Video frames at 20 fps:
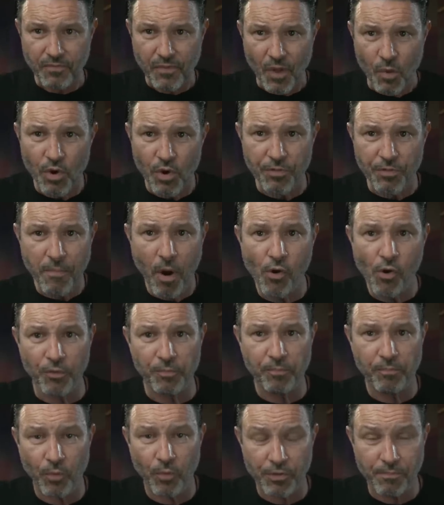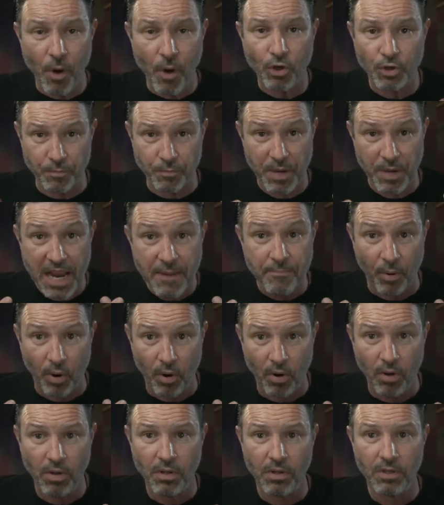with most with most
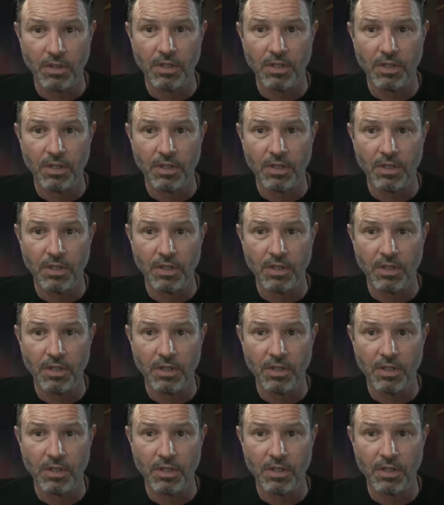people